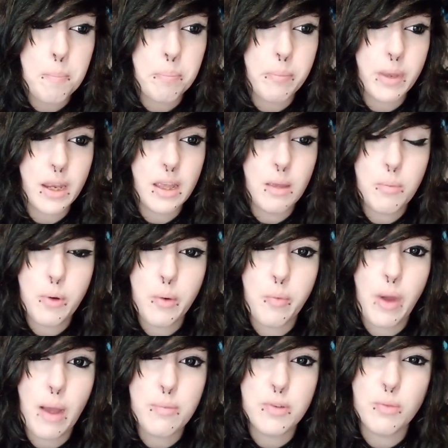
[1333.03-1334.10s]
But e-boy
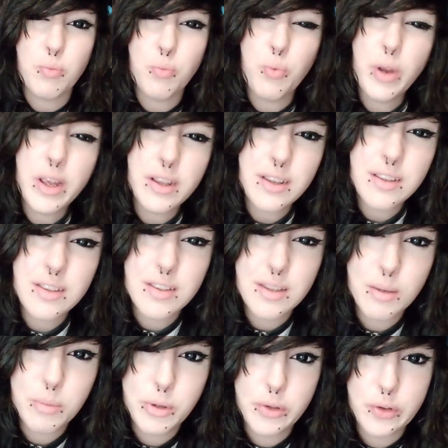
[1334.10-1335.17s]
rap's really
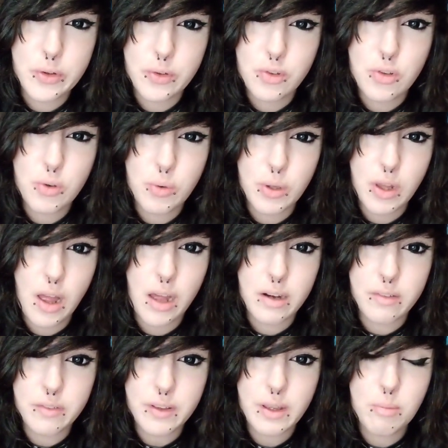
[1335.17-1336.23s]
similar to a lot
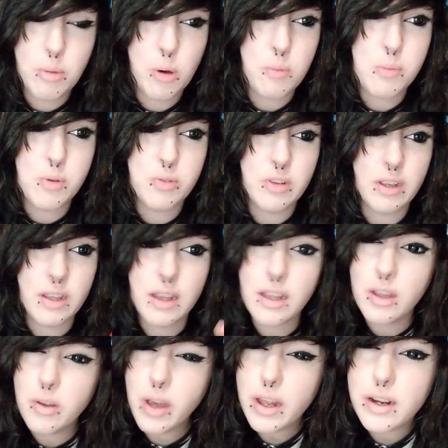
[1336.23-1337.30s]
of emo music.
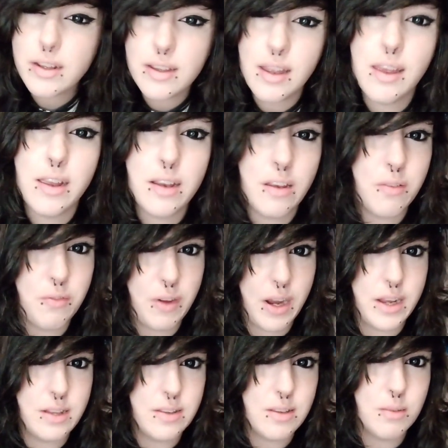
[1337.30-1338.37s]
Like, you gotta dig to
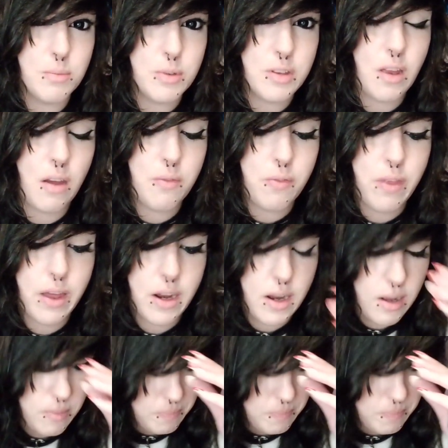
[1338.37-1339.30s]
find some stuff that